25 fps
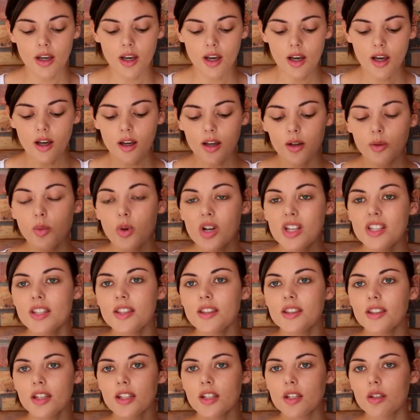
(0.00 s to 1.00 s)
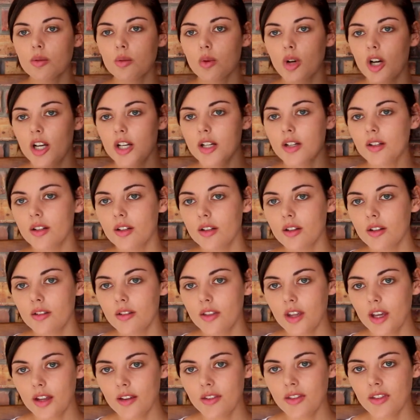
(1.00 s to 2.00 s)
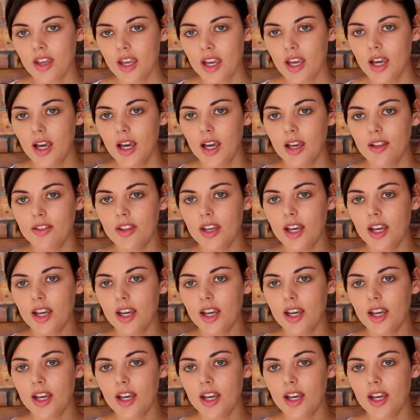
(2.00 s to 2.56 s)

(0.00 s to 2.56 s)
Uh, it wasn't this one that they had.